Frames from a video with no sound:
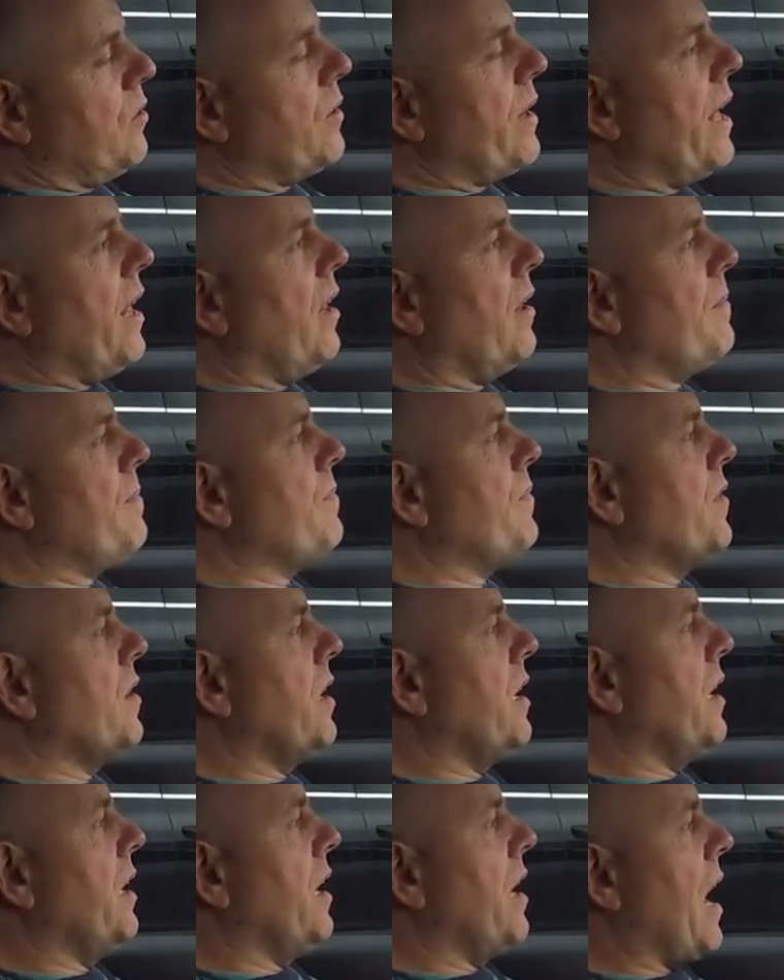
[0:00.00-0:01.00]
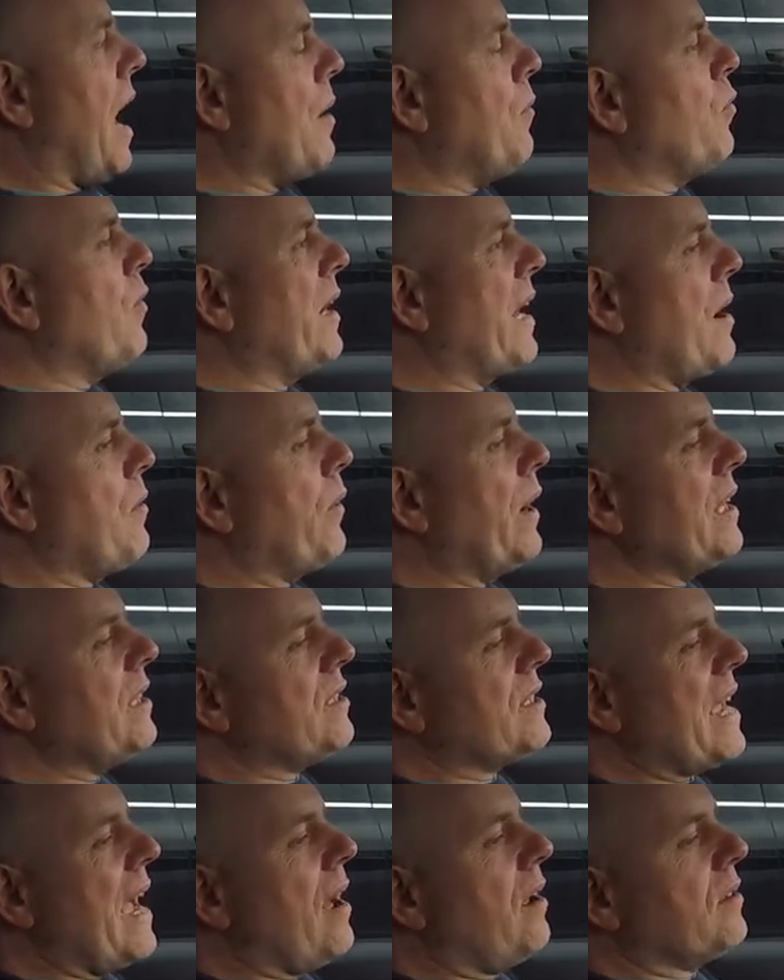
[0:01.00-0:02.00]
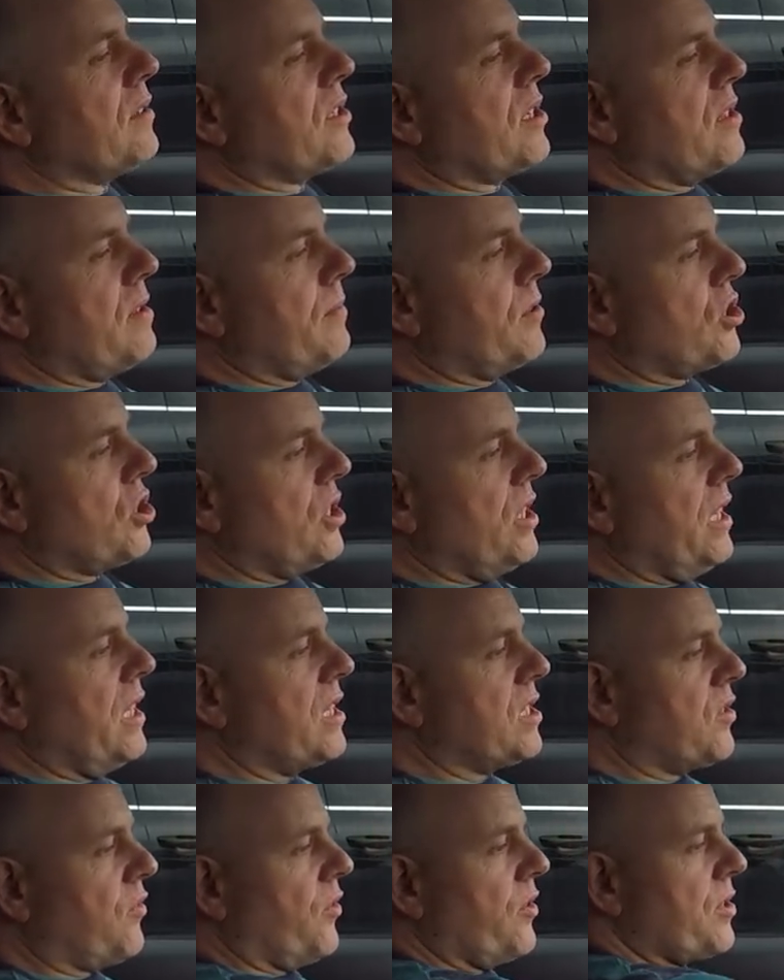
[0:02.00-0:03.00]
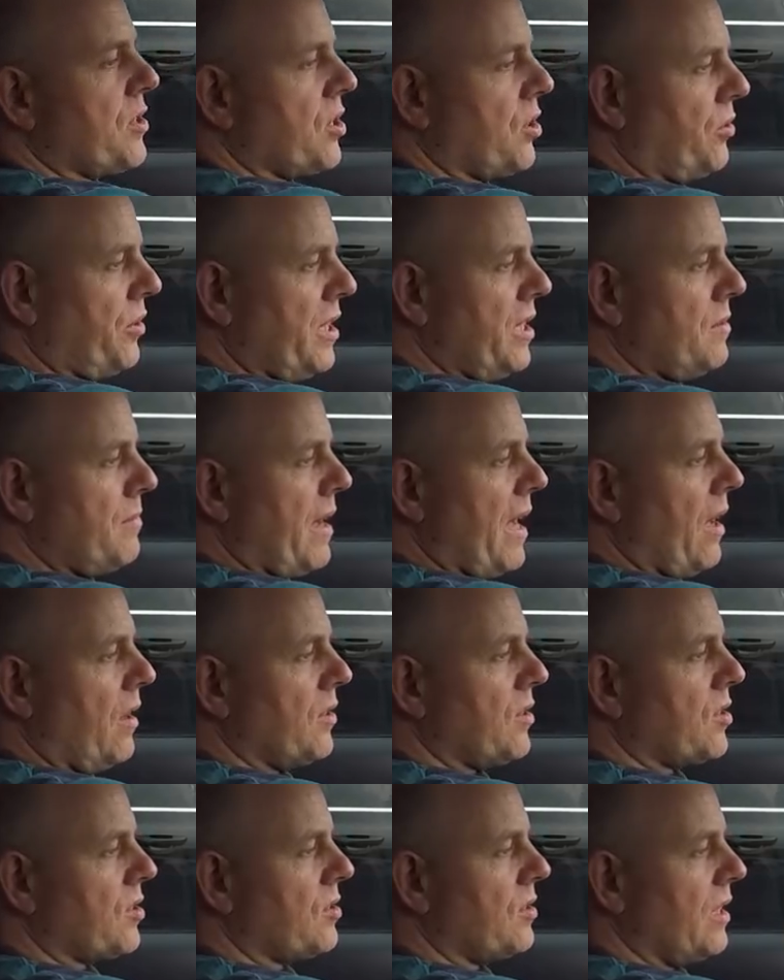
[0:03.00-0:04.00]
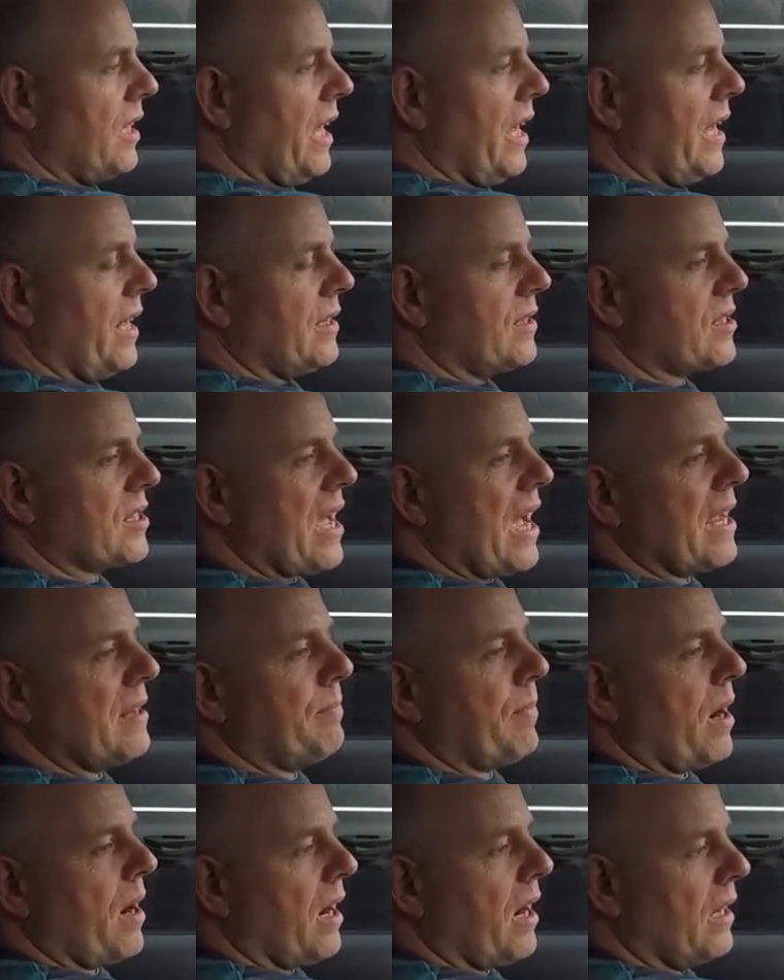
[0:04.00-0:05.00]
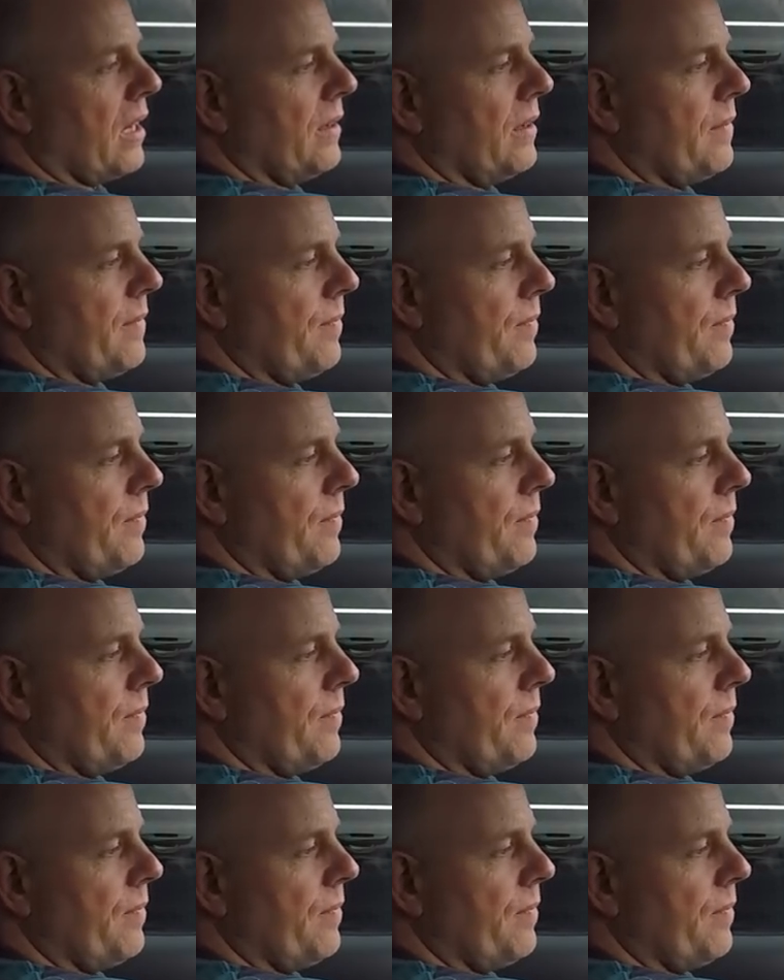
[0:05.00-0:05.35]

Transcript: Well, when I went down to the machinist for the screen mounts and sidebar,